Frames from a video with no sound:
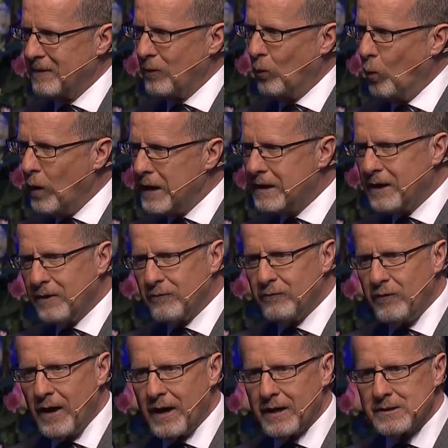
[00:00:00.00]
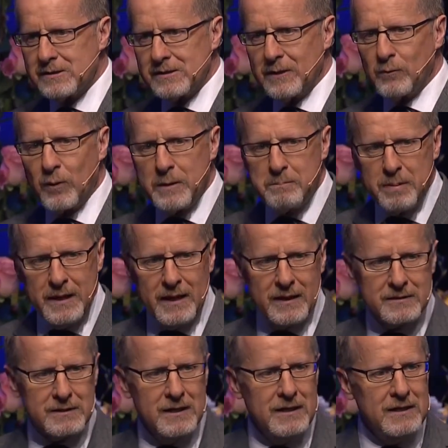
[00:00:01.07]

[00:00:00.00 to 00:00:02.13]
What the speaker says: we confess and repent